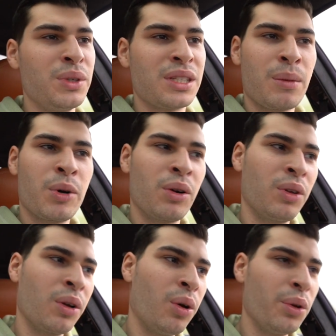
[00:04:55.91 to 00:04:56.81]
and some are a
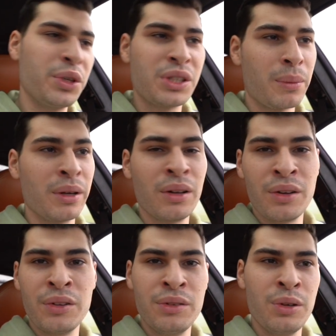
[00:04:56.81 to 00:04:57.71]
little older, some are a
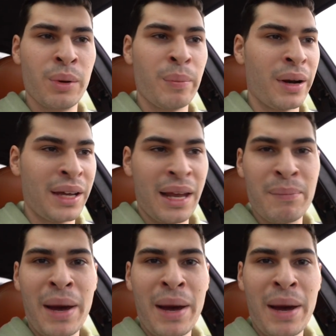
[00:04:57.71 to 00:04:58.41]
little newer, but again,